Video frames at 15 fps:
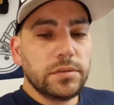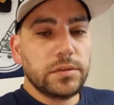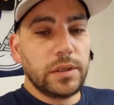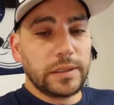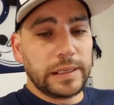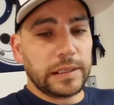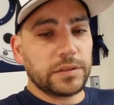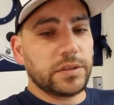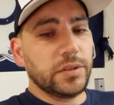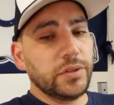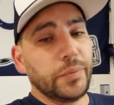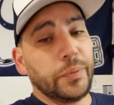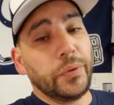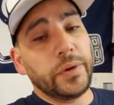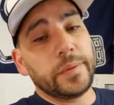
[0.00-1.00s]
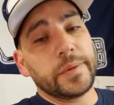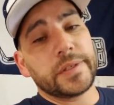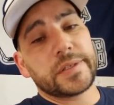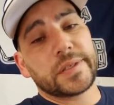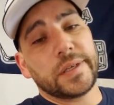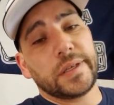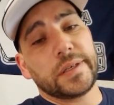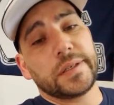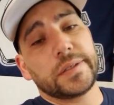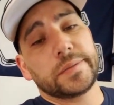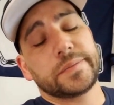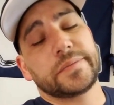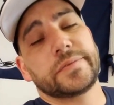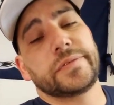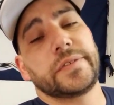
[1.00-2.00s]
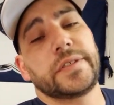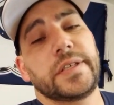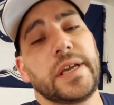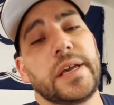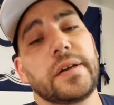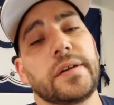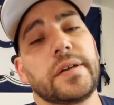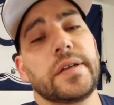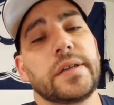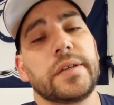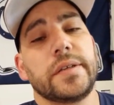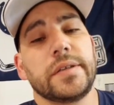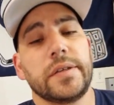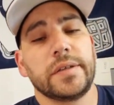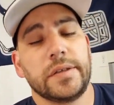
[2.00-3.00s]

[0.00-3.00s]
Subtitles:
We've got 2 appointments set up for Saturday.